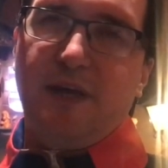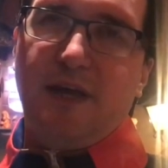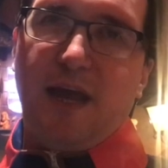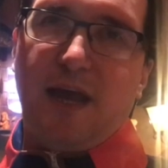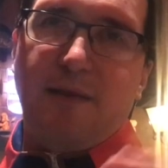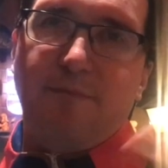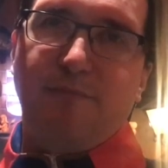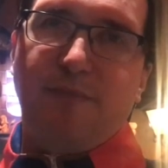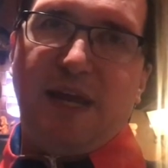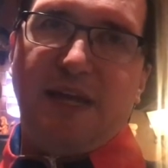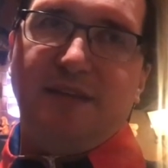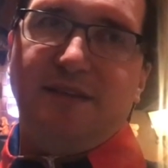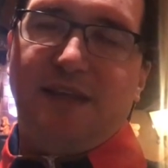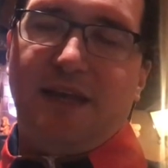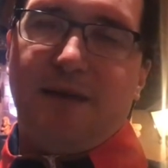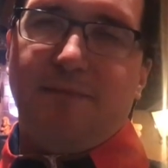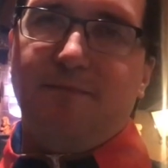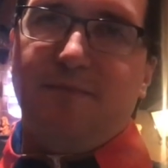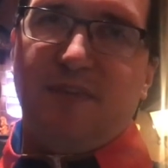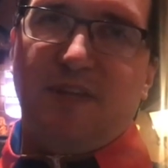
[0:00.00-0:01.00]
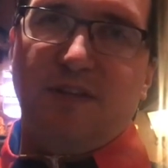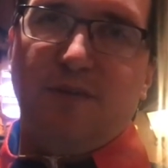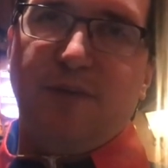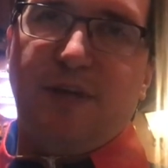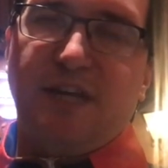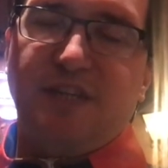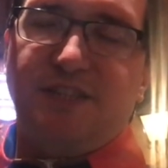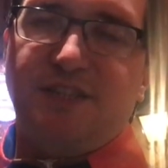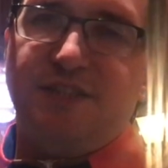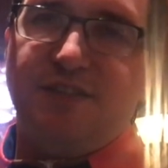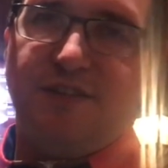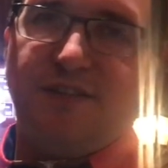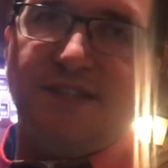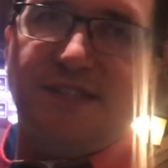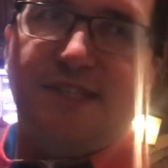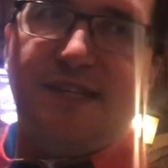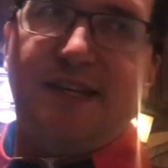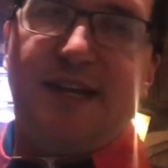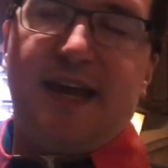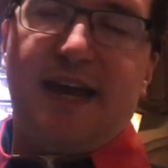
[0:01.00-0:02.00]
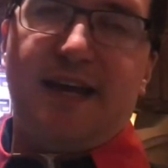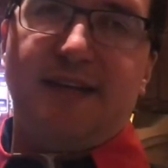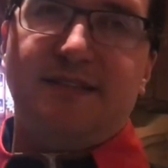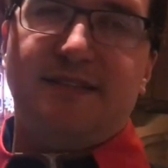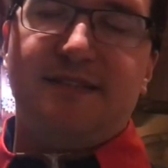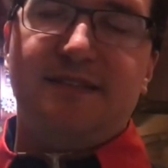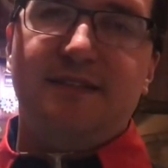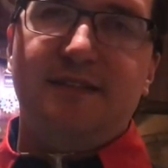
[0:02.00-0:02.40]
and made them the locations you can sit at.